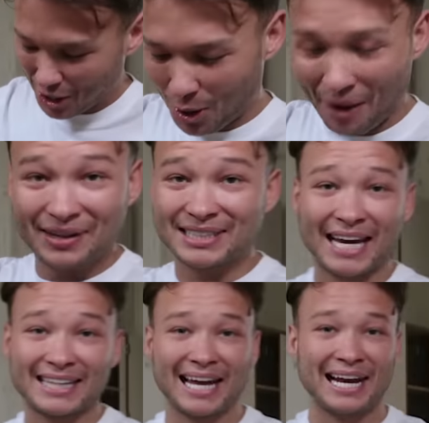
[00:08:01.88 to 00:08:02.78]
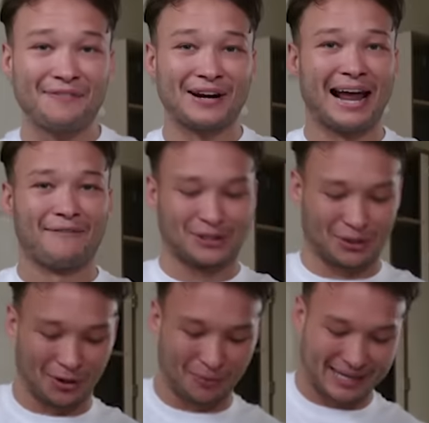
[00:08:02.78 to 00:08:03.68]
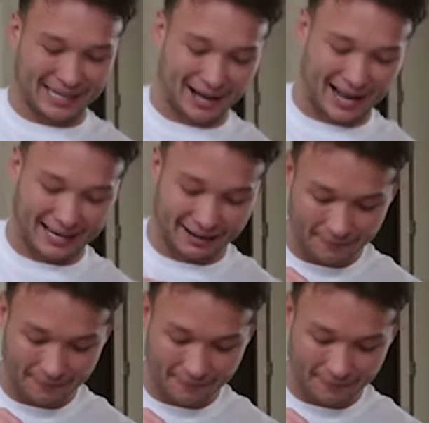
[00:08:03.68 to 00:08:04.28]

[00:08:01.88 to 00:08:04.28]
Whoever said they're living lavish on the wing, they're lying.